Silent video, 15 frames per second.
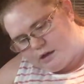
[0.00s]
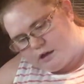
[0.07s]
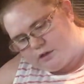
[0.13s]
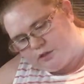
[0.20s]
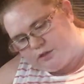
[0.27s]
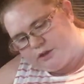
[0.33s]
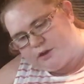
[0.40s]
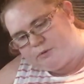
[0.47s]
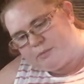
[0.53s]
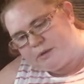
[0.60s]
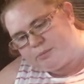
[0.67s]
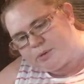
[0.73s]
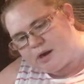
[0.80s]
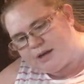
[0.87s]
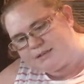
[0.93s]
Although my
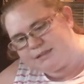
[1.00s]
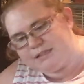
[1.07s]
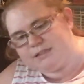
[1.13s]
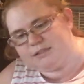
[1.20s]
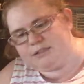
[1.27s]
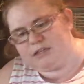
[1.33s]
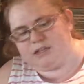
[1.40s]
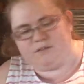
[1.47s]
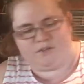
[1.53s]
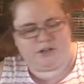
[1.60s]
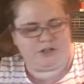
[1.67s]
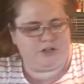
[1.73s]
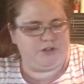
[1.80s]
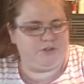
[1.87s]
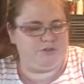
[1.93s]
proxy
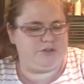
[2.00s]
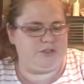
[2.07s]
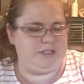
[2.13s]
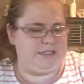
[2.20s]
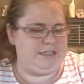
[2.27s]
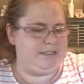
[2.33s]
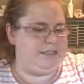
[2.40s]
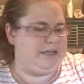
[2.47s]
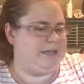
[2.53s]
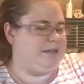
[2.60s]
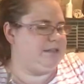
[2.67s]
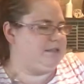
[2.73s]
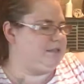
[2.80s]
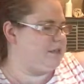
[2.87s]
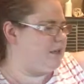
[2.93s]
server usually
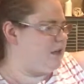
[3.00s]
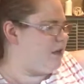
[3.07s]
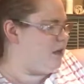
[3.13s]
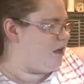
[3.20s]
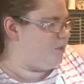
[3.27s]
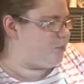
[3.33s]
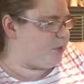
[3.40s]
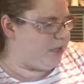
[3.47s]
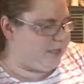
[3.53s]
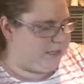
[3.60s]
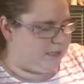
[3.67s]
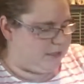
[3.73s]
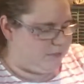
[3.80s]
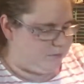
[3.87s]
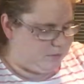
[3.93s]
does pretty
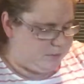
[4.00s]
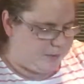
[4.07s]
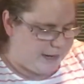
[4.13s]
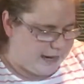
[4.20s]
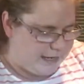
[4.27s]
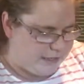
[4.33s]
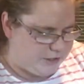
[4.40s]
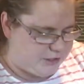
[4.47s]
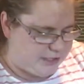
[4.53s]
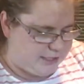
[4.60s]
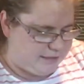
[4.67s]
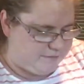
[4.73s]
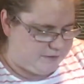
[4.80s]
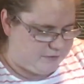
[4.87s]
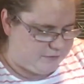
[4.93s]
good with packaging.
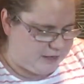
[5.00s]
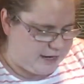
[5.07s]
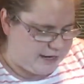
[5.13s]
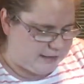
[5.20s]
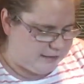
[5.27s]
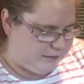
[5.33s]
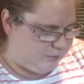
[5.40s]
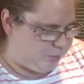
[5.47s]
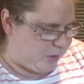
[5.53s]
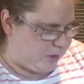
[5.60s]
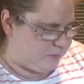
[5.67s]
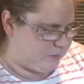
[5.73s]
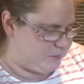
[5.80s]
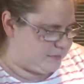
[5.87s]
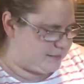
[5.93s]
I've never had any
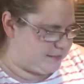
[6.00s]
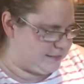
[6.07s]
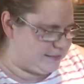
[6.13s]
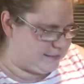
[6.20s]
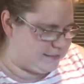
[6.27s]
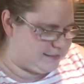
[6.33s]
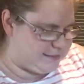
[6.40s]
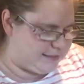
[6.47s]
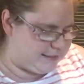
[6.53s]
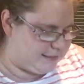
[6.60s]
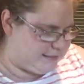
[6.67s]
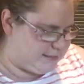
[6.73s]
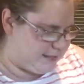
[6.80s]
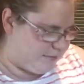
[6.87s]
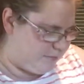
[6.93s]
problems. This is the
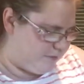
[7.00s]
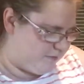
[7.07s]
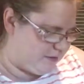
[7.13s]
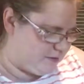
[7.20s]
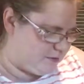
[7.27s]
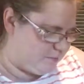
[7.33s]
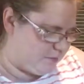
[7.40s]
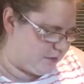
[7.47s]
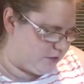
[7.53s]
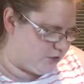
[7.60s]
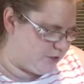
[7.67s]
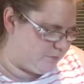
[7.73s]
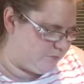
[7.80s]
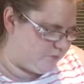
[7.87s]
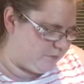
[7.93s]
second time I've had something
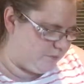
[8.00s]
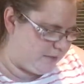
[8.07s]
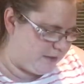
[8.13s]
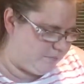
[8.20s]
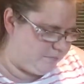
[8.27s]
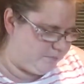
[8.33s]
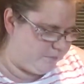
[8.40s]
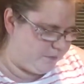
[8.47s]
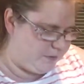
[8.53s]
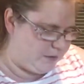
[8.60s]
shipped from them.